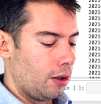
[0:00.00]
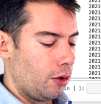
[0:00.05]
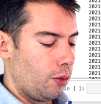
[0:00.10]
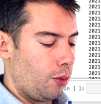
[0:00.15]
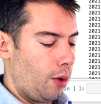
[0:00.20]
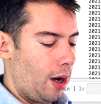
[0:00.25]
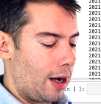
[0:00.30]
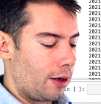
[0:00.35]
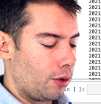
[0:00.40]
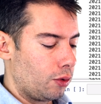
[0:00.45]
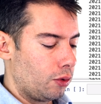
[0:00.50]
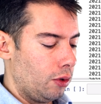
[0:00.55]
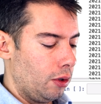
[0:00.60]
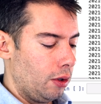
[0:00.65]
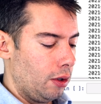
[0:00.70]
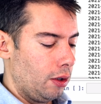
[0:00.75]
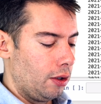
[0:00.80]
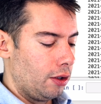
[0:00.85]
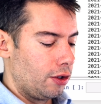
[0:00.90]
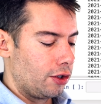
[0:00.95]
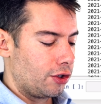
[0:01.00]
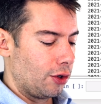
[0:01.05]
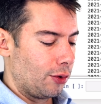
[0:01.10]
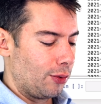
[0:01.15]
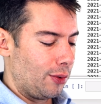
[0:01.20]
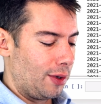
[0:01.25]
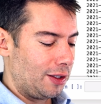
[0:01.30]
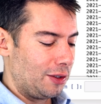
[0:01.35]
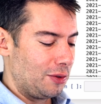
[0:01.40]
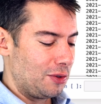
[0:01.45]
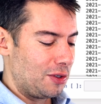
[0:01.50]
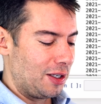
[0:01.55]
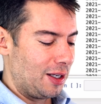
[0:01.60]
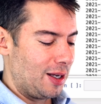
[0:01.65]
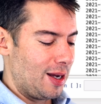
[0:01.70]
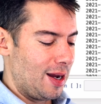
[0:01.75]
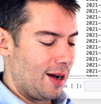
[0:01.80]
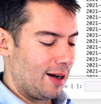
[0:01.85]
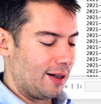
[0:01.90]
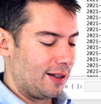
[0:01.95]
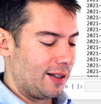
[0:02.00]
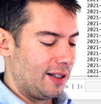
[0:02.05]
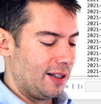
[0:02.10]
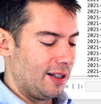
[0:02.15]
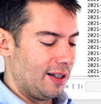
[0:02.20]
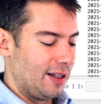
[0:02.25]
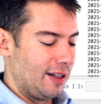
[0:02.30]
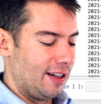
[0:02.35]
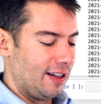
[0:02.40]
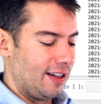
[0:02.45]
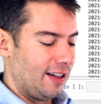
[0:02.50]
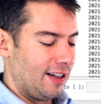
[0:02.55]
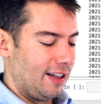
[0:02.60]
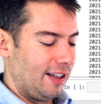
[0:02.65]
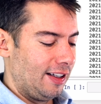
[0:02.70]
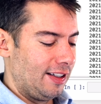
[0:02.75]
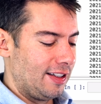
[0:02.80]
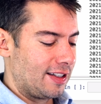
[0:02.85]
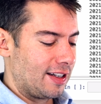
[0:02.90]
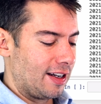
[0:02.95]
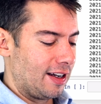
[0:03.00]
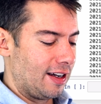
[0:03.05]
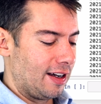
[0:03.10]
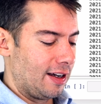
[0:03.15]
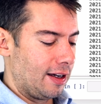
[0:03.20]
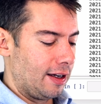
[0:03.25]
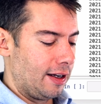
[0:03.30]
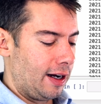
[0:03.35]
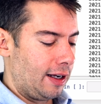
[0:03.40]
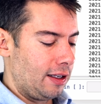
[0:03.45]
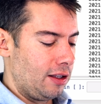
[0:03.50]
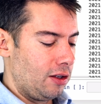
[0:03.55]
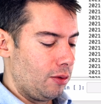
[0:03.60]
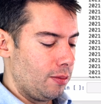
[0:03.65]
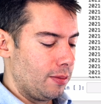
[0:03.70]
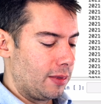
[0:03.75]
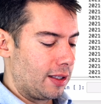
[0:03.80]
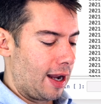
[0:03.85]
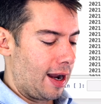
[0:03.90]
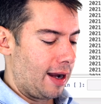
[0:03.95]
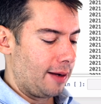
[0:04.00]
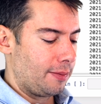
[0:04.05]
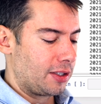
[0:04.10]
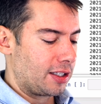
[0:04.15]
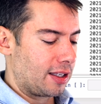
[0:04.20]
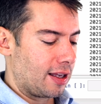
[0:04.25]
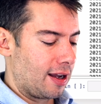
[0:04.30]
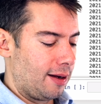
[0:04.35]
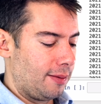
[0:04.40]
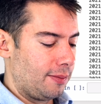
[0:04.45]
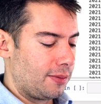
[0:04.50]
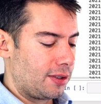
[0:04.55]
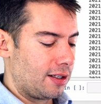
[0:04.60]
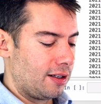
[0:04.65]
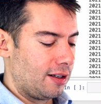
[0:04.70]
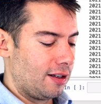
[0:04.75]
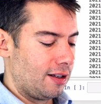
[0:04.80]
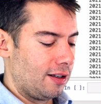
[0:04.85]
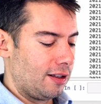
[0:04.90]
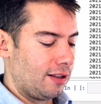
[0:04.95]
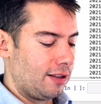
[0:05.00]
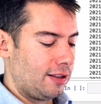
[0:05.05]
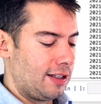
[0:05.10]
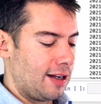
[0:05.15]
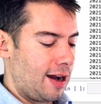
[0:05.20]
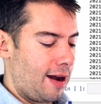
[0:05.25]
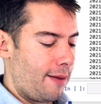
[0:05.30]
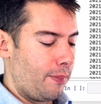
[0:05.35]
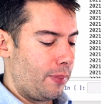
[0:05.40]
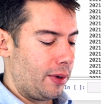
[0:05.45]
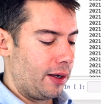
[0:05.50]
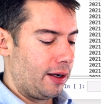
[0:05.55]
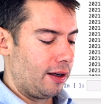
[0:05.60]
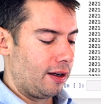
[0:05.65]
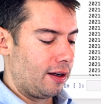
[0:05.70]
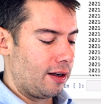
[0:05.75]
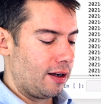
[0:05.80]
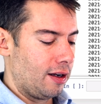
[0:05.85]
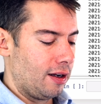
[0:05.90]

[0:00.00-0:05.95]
Wow. So what you see here is random timestamps jumping